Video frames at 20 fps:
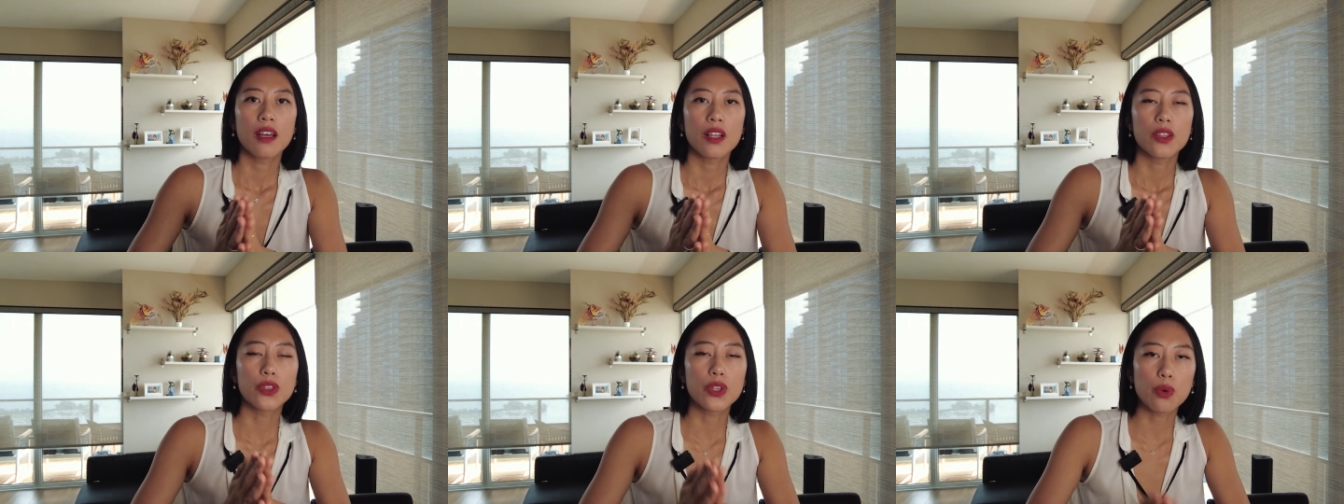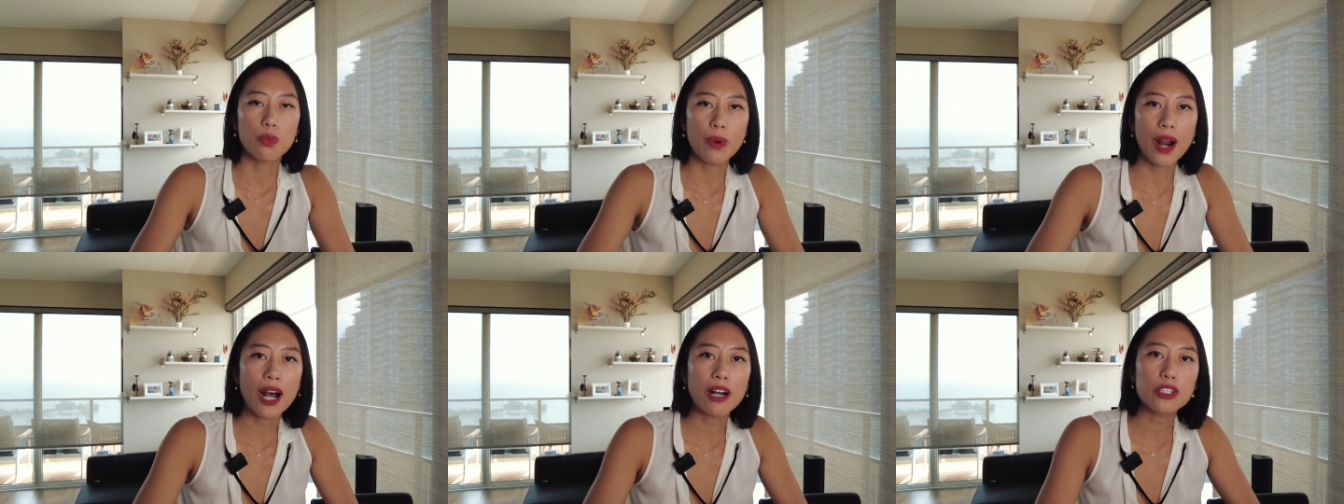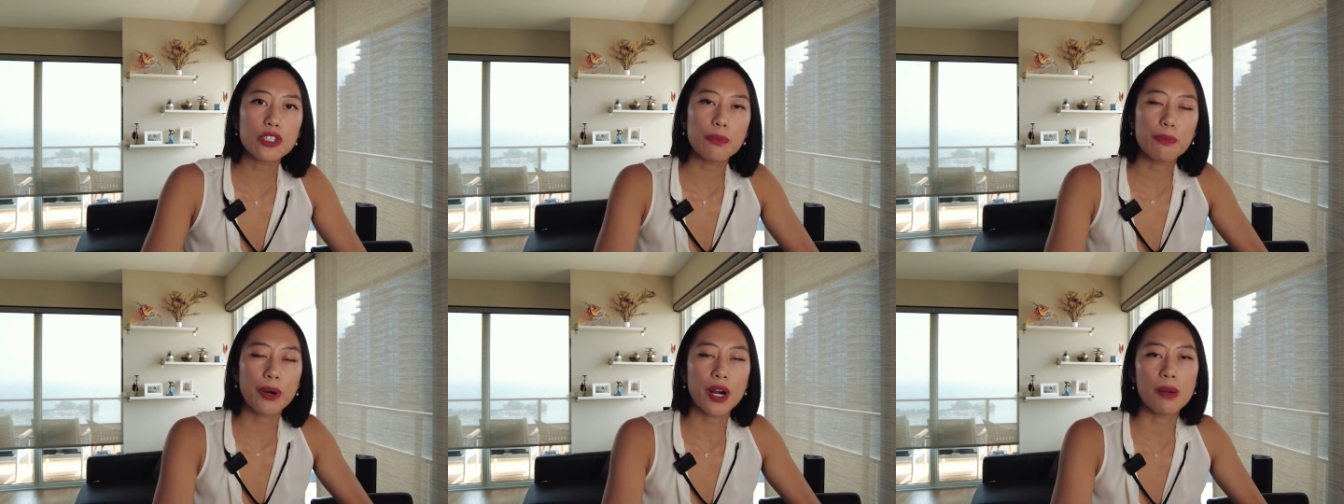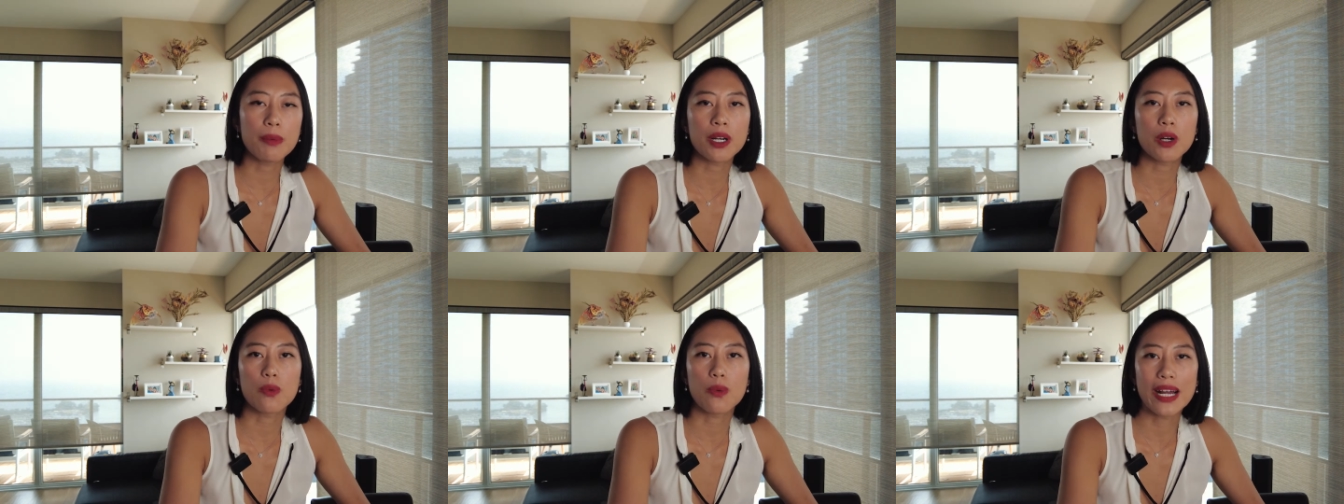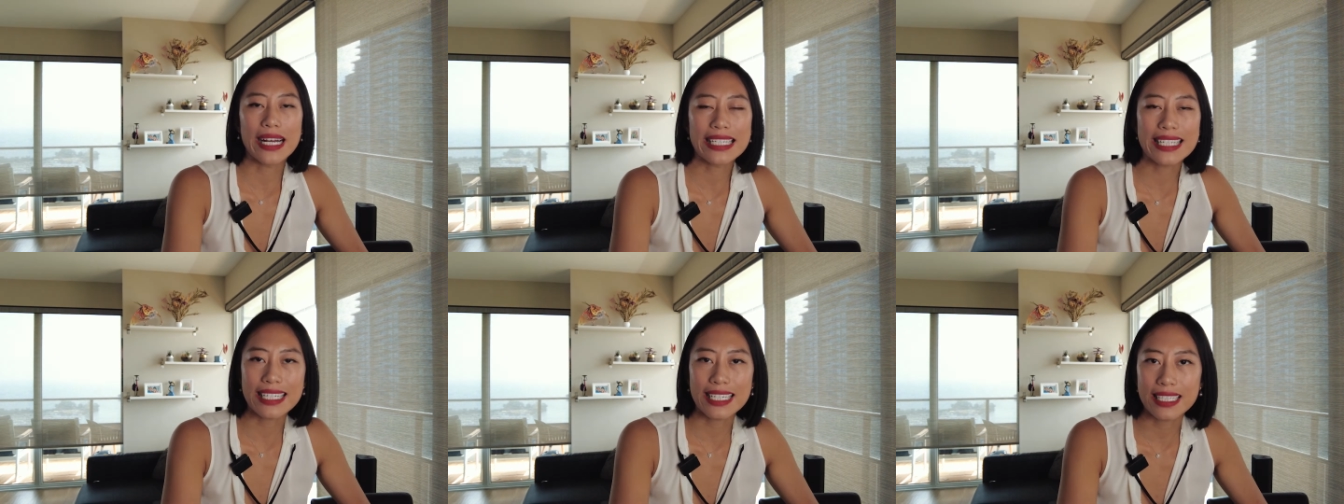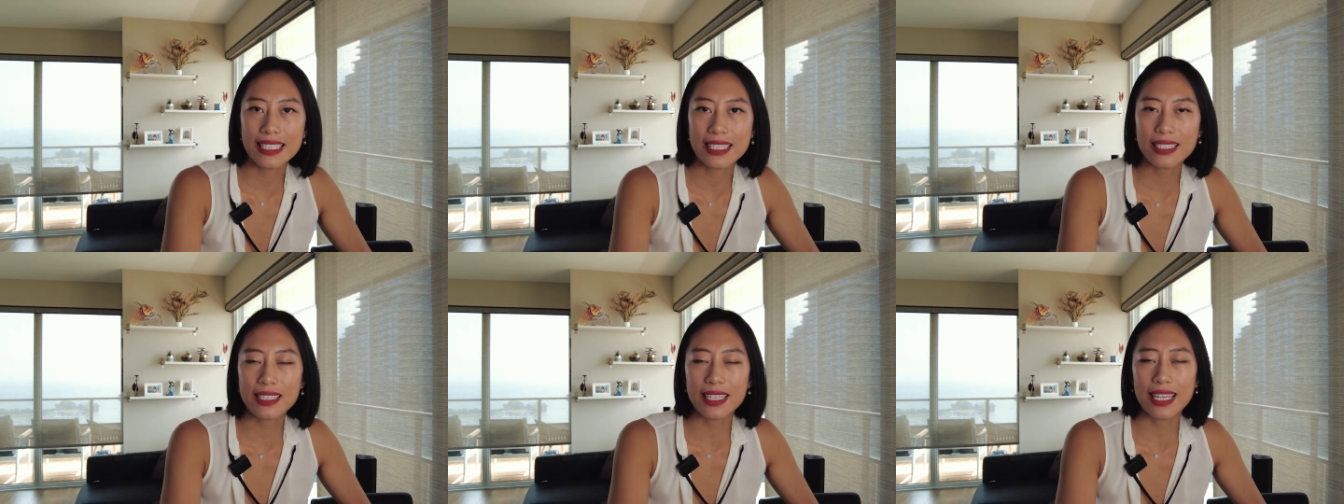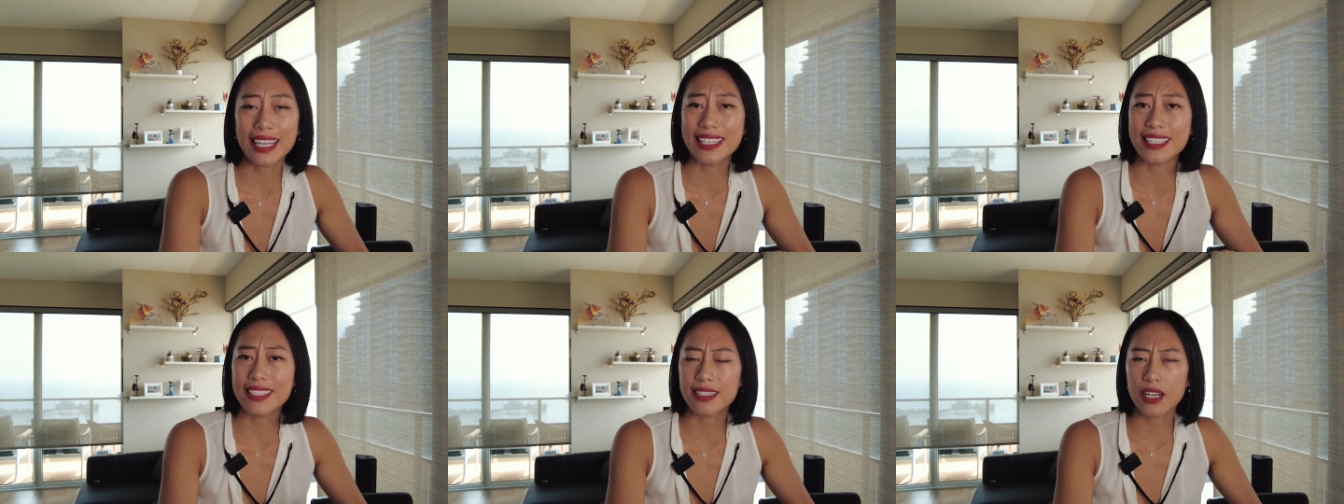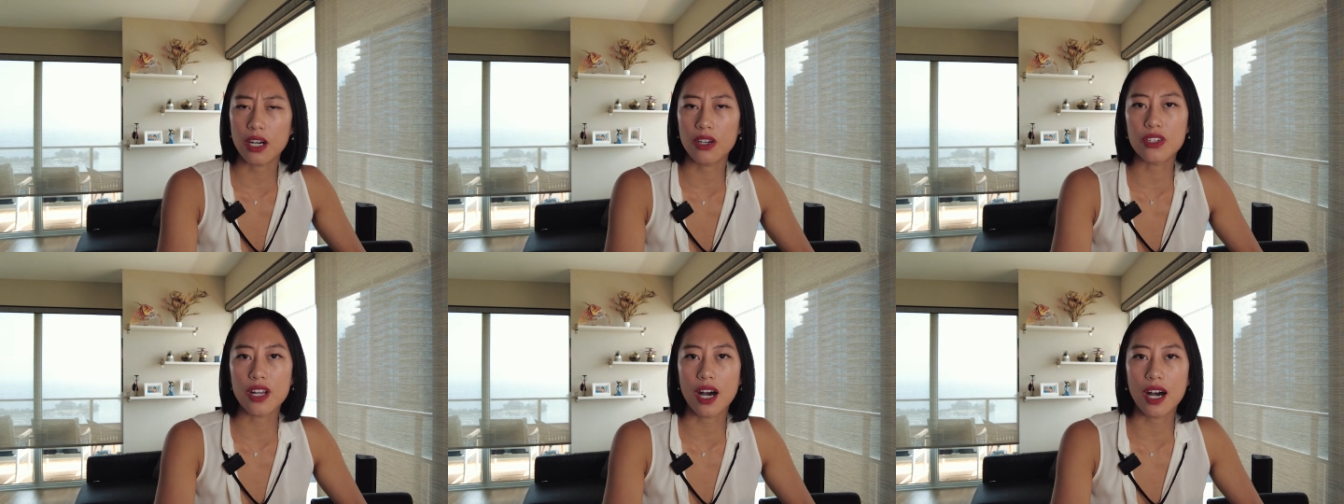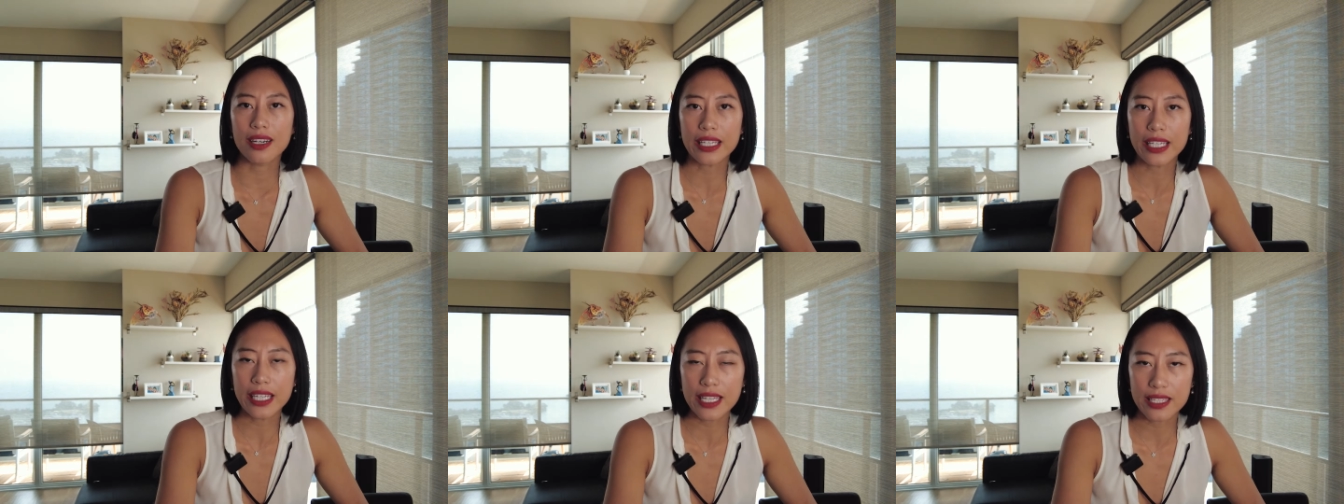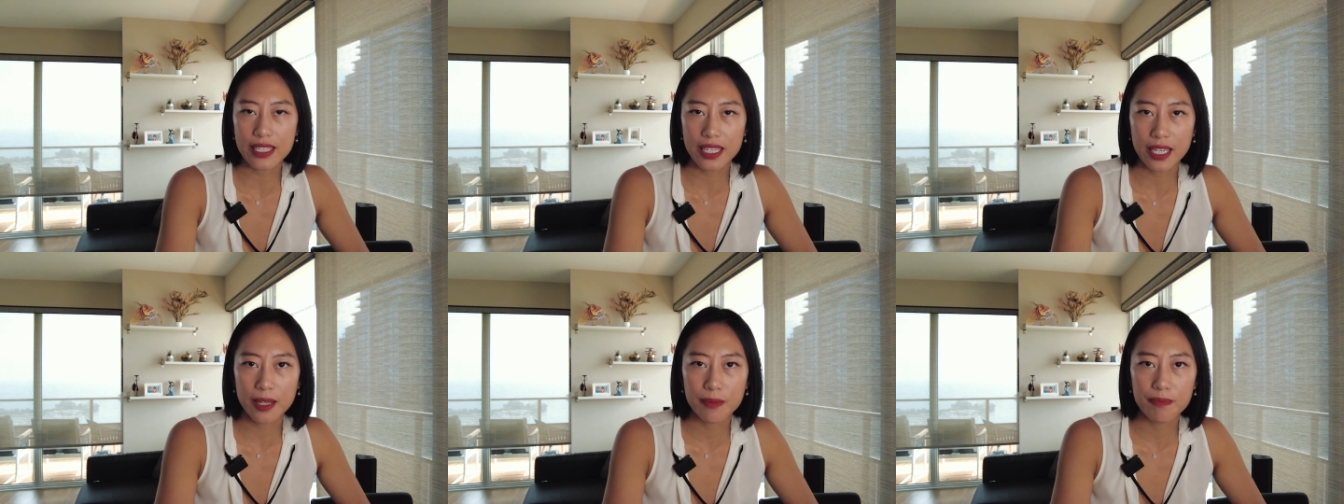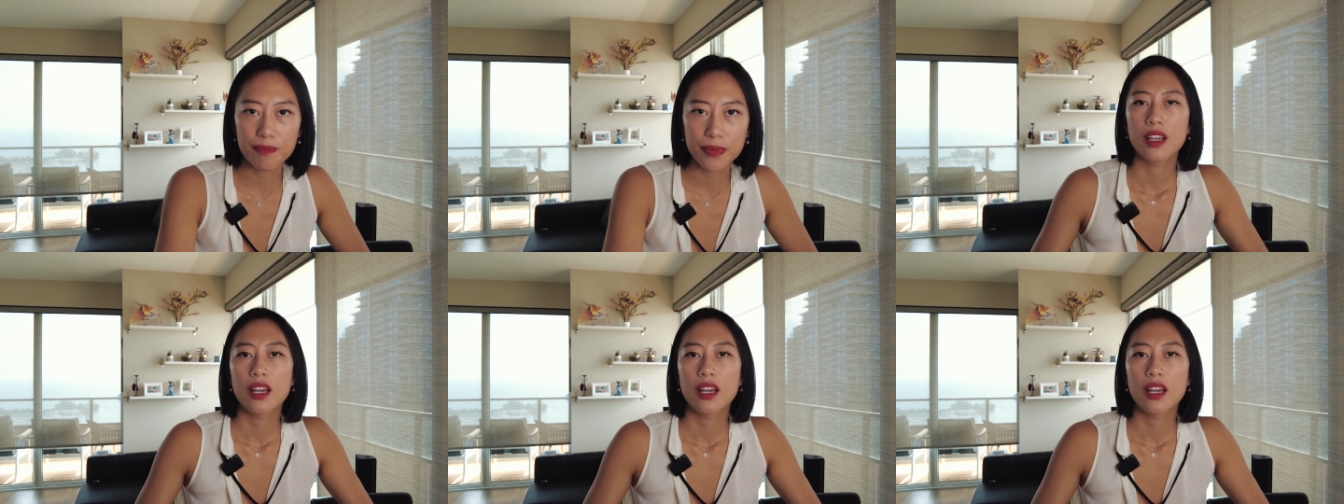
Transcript: The route to permanent residence is still not easy.